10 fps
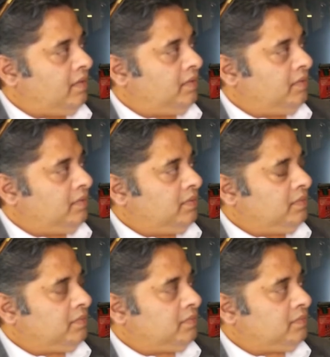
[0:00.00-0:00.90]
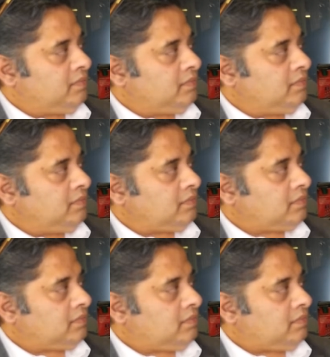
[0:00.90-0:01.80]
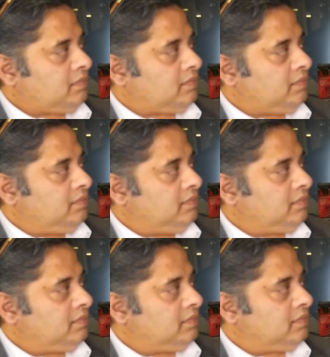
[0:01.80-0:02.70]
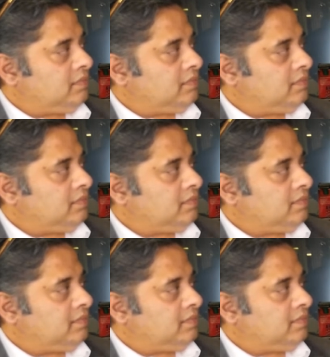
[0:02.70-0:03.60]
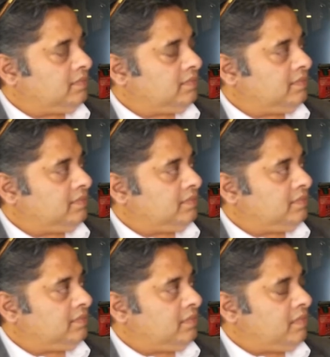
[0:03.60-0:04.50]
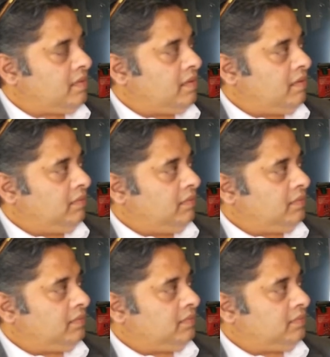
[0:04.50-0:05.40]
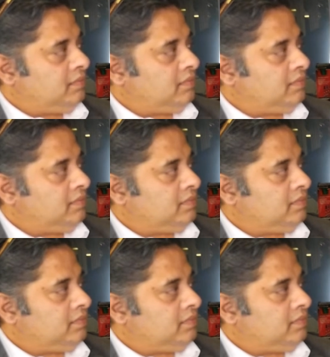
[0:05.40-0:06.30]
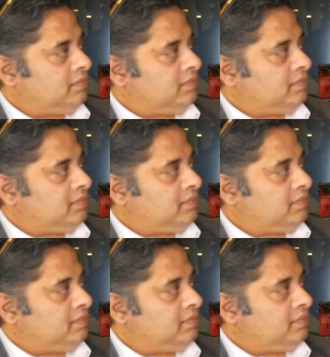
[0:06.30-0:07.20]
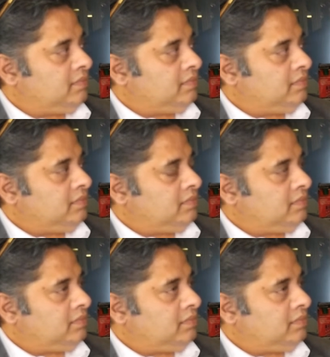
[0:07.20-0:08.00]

[no speech]